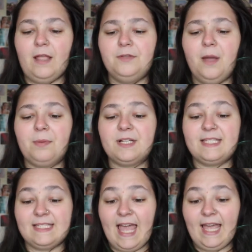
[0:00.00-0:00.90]
Number
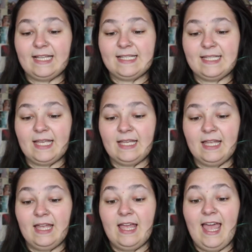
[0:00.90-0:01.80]
six
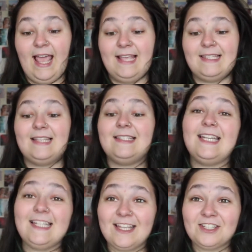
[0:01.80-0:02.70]
is
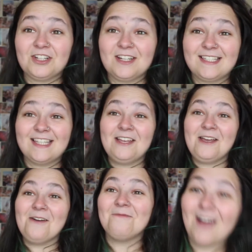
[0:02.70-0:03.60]
Teenagers
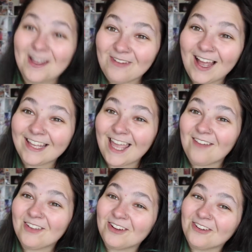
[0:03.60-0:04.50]
by My
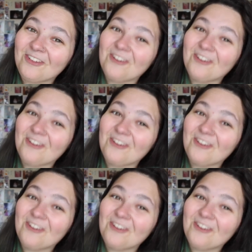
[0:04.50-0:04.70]
Chemical